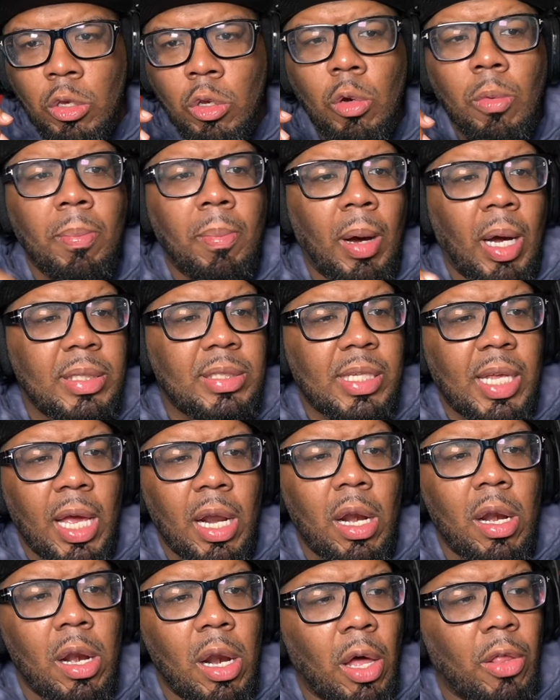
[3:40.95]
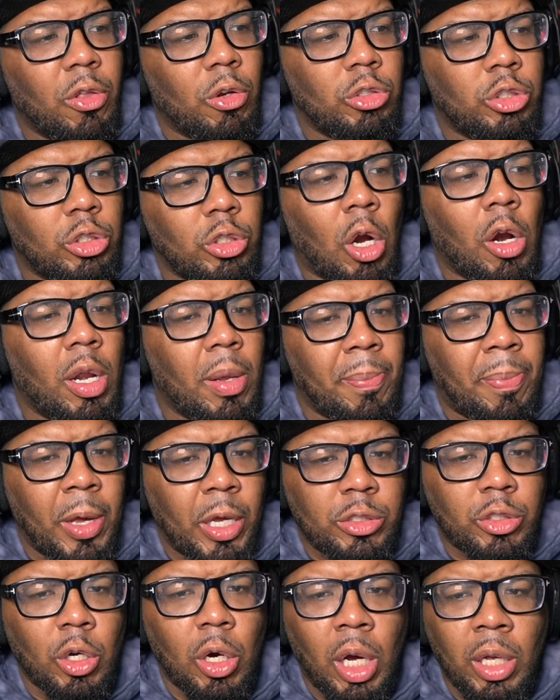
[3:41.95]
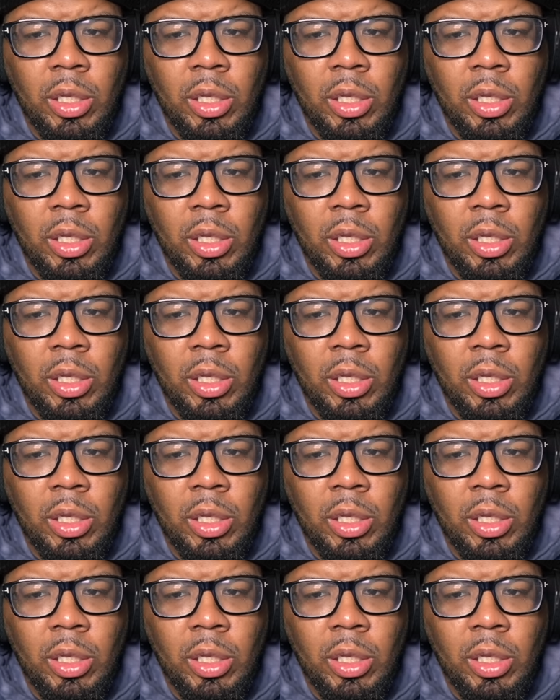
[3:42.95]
You must get another starting pitcher